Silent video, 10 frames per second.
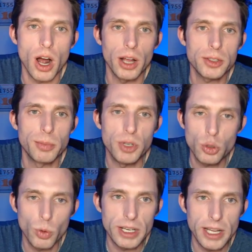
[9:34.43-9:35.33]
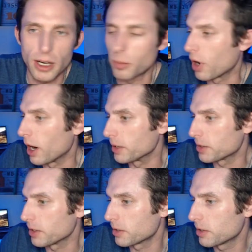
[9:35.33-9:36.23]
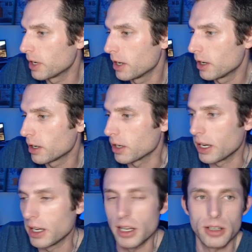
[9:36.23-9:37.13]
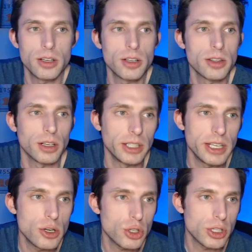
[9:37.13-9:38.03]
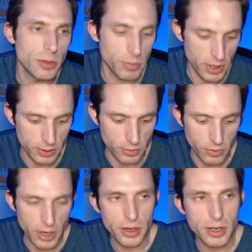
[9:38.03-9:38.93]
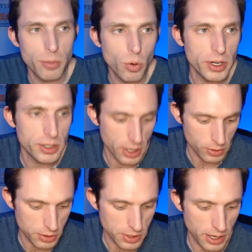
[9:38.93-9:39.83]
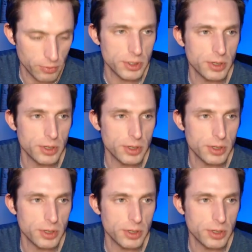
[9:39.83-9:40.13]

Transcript: between enterprises. And the leadership is very important to understand for something